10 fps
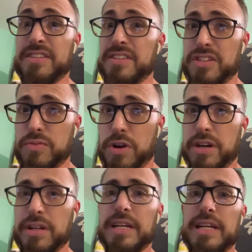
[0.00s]
Does this
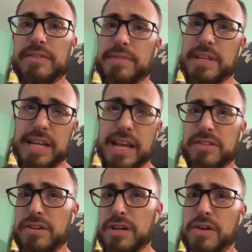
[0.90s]
work? And he'd say
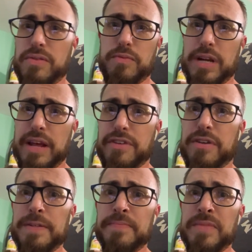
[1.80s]
yes or no and whatever.
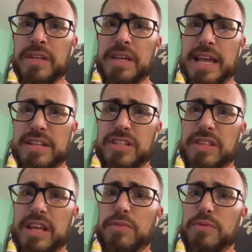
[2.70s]
And so
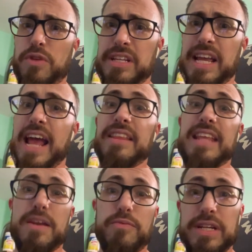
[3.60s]
then we work that out.
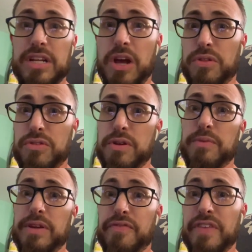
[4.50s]
Then we'd go through it.
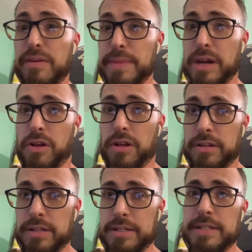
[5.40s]
We'd film it all.
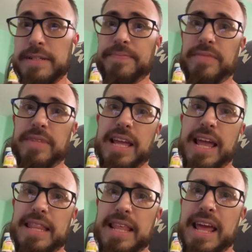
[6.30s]

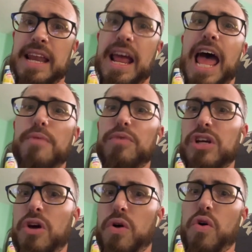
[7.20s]
And I would
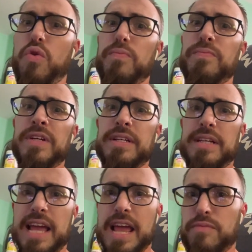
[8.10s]
go home
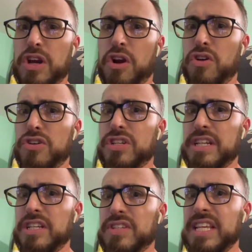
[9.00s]
first
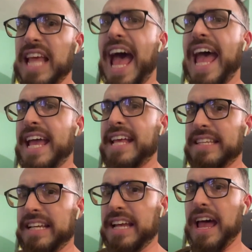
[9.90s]
using that as
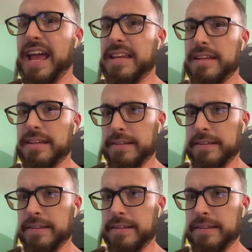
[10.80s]
the guide.